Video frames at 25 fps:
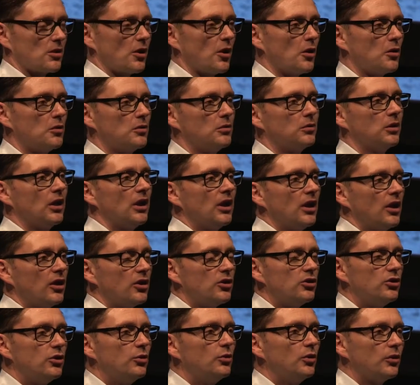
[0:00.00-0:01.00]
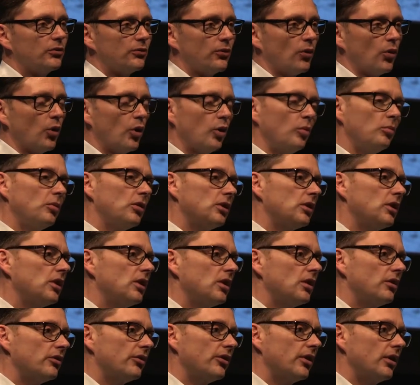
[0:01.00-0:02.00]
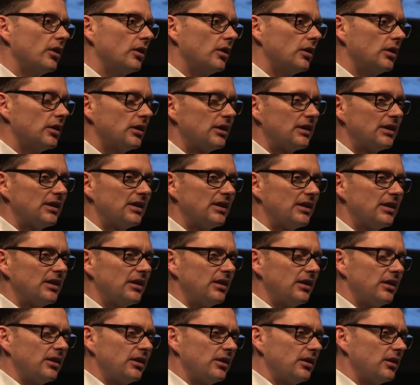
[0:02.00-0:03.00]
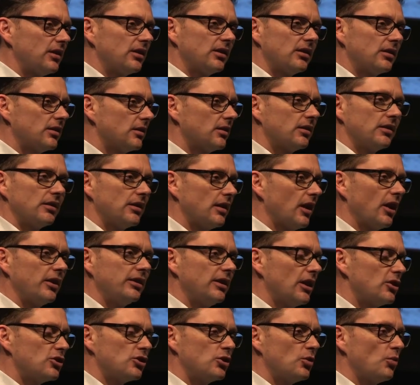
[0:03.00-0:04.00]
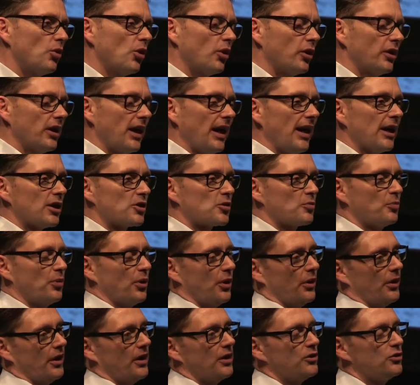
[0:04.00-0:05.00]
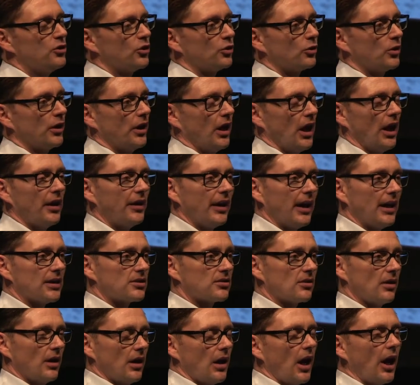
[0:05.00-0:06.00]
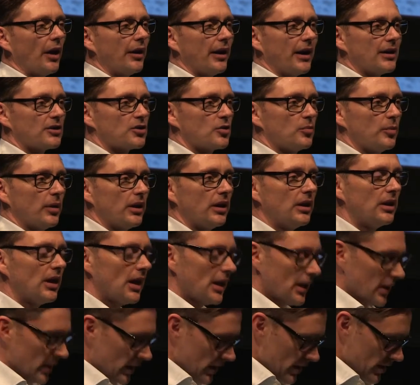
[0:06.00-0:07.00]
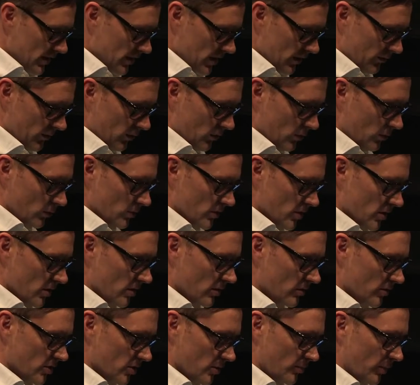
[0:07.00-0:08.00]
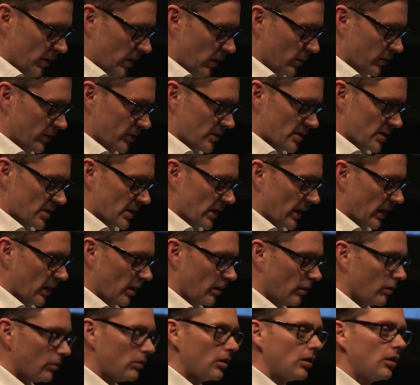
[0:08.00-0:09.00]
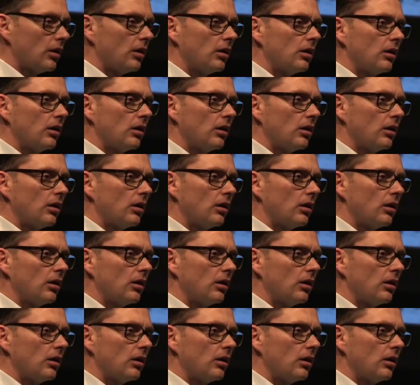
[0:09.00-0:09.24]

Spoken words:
so uniform that unless you are an expert in neuroanatomy, it's difficult to be able to tell